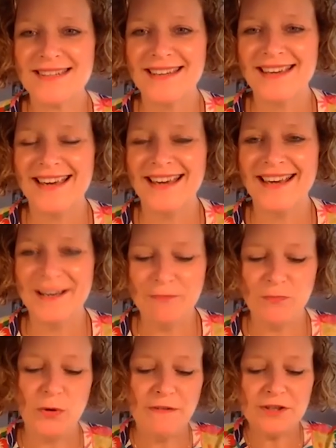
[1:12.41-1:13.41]
Um, we
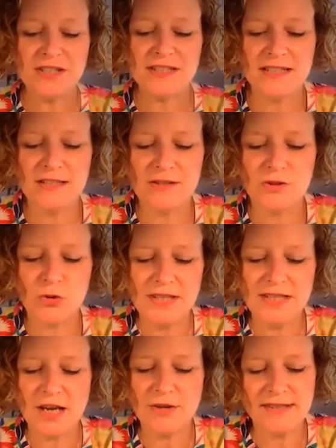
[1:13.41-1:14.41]
founded it in
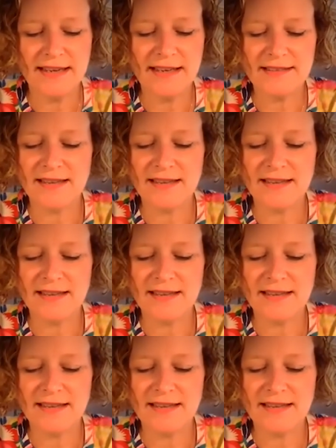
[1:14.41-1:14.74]
2006,